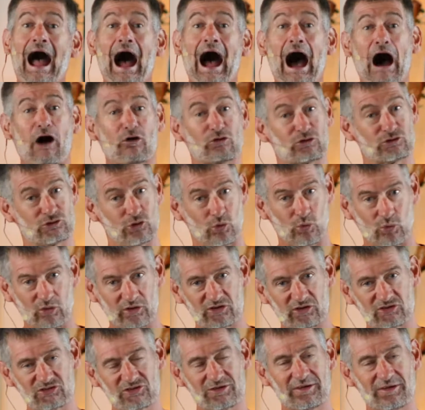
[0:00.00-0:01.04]

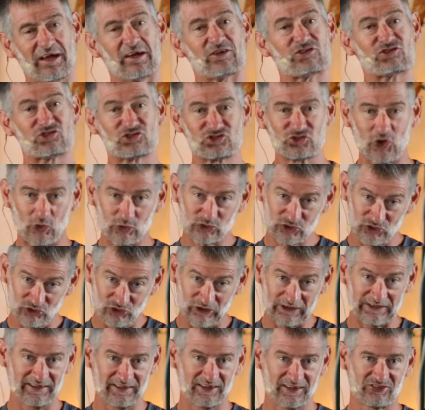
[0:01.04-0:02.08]
outdoors,
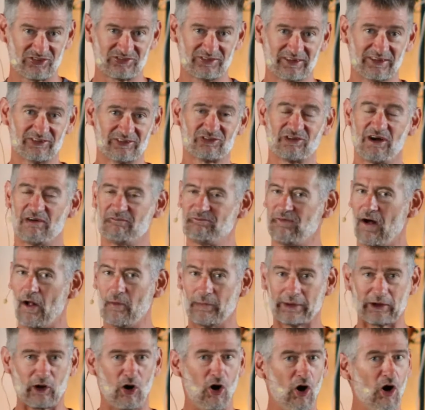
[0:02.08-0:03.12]
socially distanced,
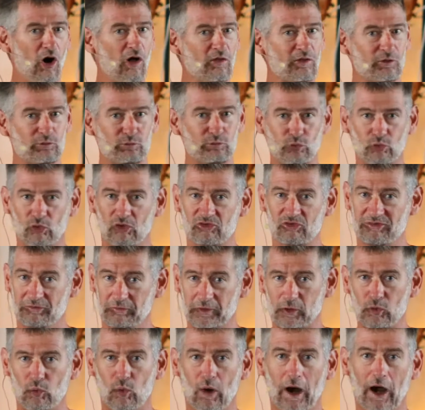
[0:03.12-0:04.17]
following all the rules and
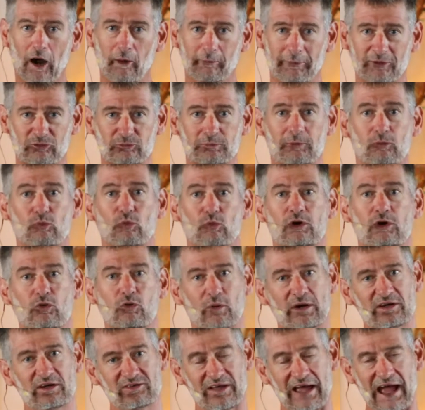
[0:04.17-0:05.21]
requirements, but we're
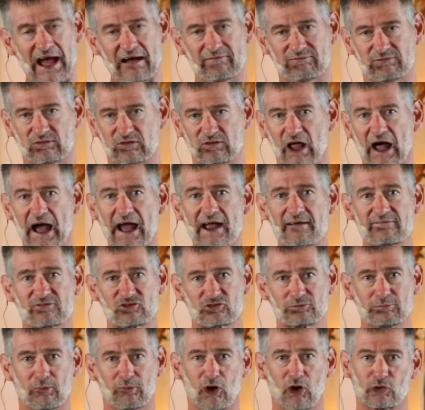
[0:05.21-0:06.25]
going to have live
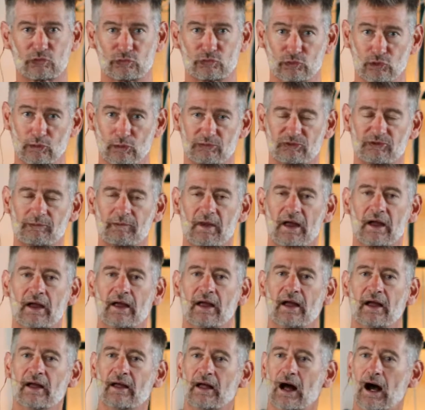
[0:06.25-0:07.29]
small groups.
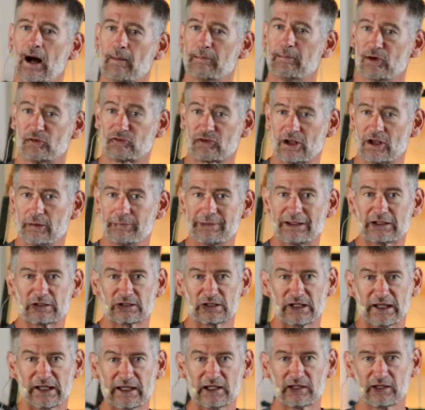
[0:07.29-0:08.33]
There's going to be a
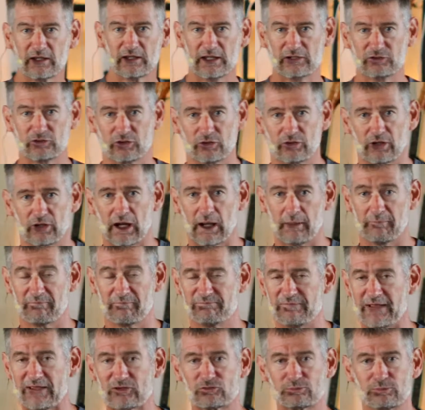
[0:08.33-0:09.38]
link in your
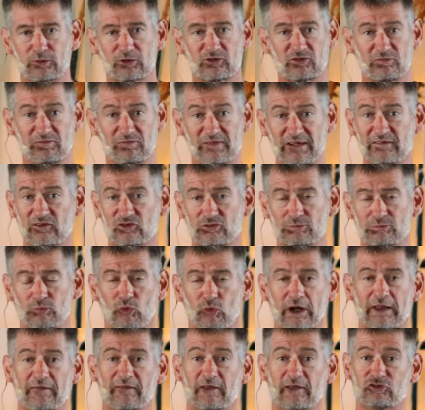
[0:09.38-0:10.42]
Facebook's feed this
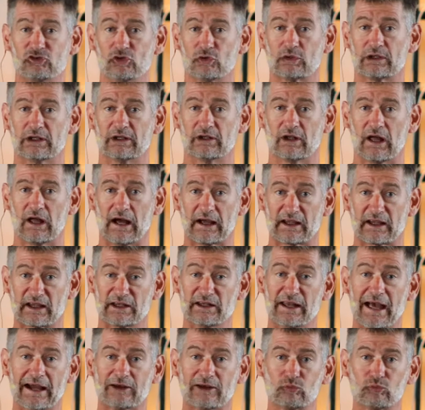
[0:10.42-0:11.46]
morning that you can
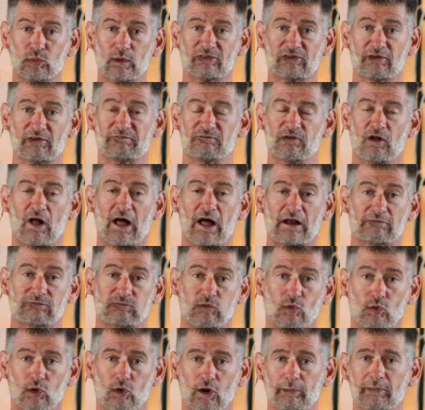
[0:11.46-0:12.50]
connect with to fill out a
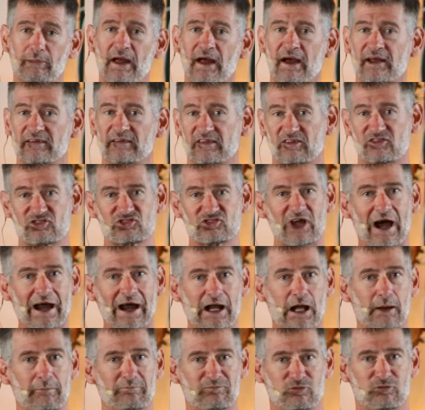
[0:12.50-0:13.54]
form to
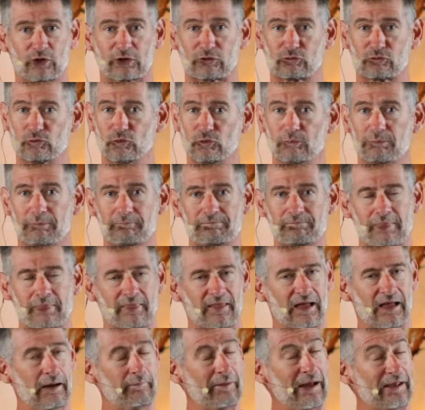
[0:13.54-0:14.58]
sign up for a group.
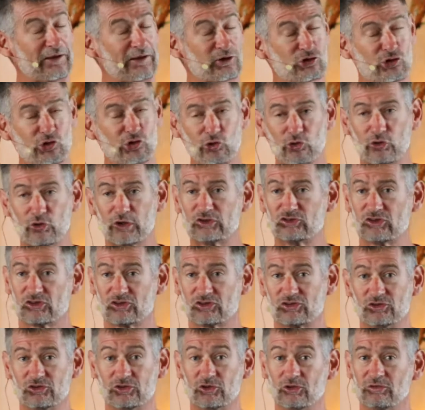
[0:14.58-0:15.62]
I encourage you
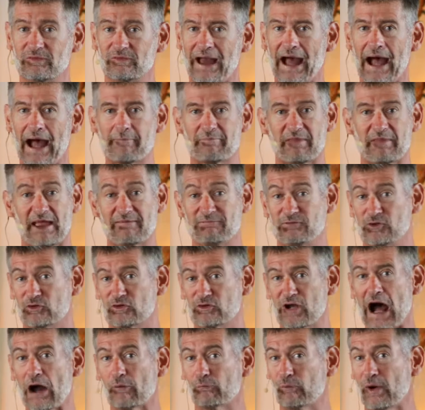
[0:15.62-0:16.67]
to do that. If you're
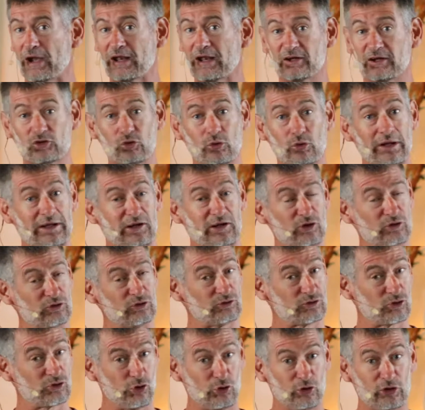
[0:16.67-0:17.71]
not ready to do it, I
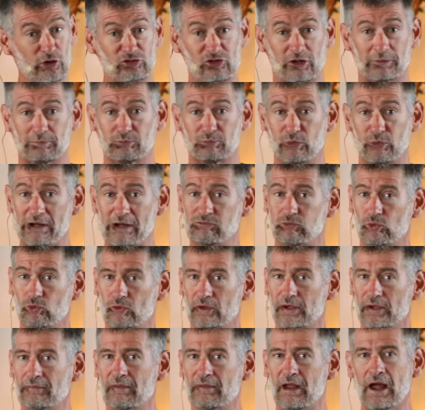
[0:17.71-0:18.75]
encourage you to pray
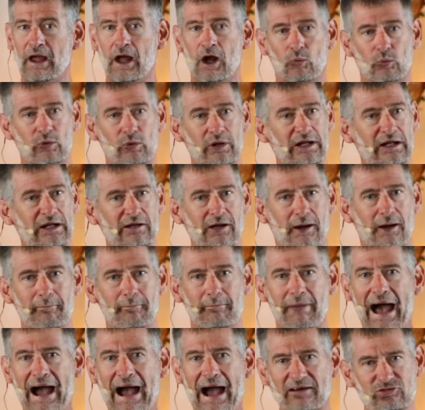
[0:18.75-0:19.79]
for it. We're going to come
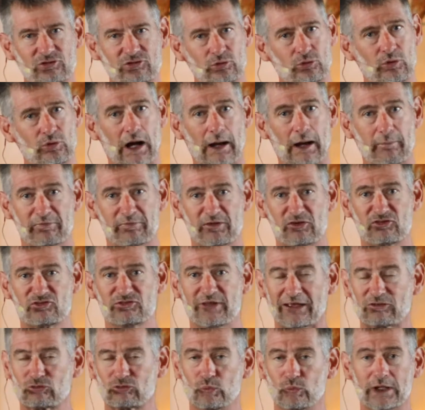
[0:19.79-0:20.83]
back to this
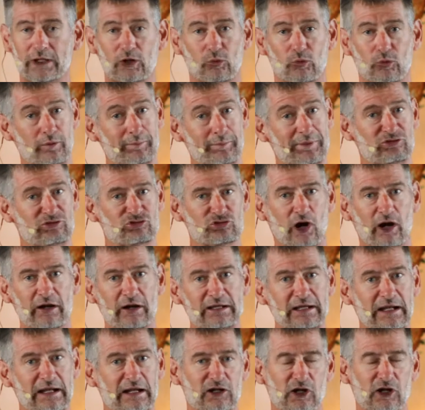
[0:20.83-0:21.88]
next week, and we're going to be
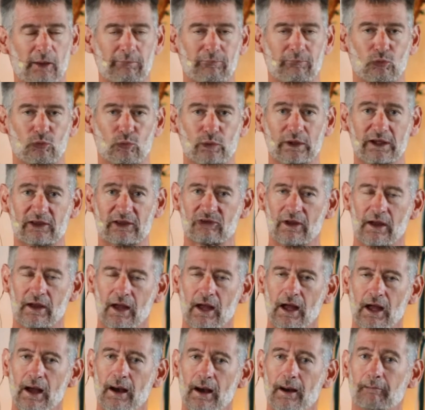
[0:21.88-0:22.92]
starting in a couple weeks.
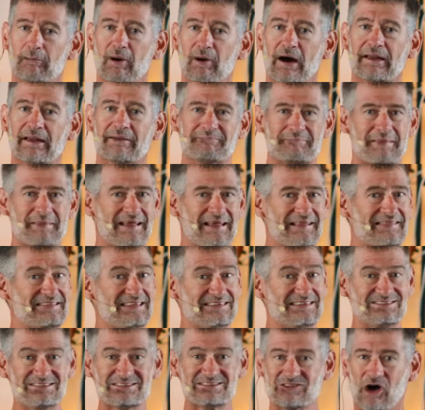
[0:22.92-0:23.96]
But
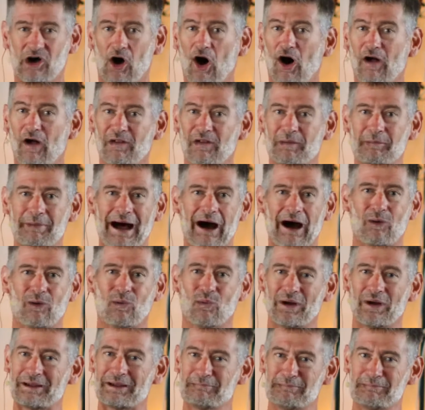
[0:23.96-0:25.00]
this is all about
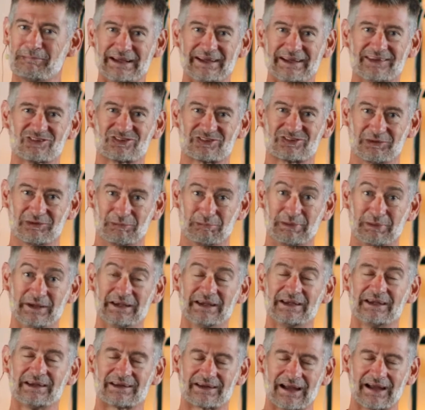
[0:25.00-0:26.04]
what it means to
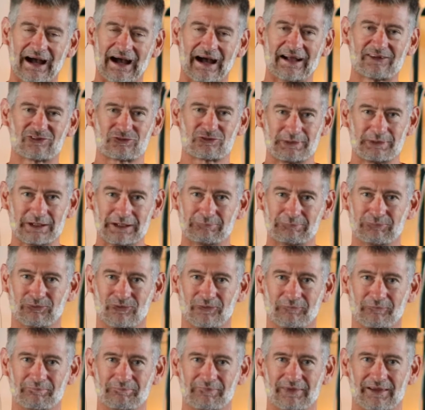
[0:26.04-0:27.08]
be God's
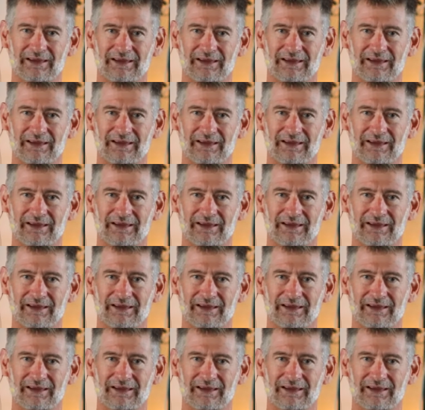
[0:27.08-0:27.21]
people